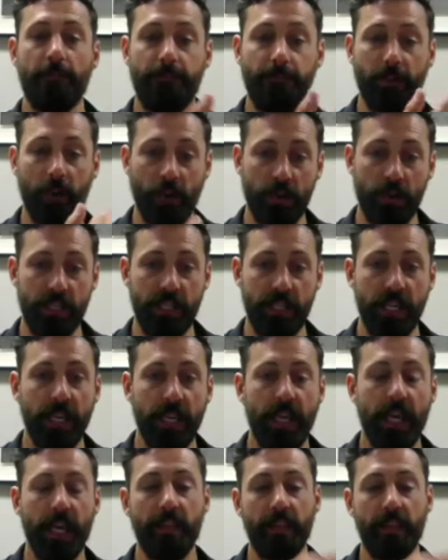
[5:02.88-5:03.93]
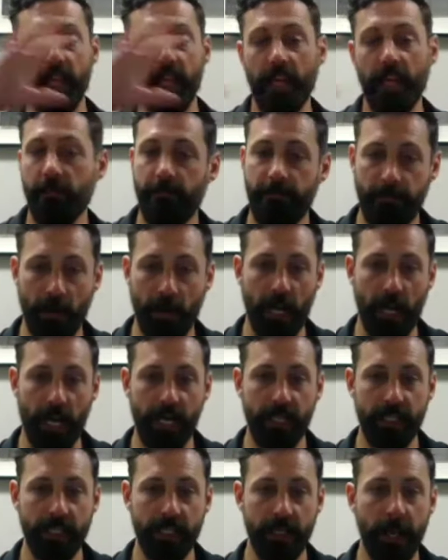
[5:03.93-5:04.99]
first and then
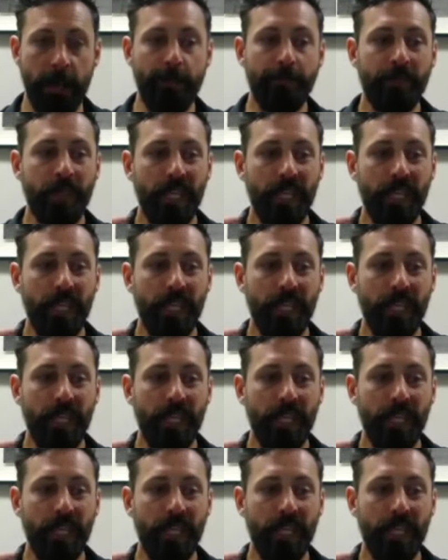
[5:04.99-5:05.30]
fries,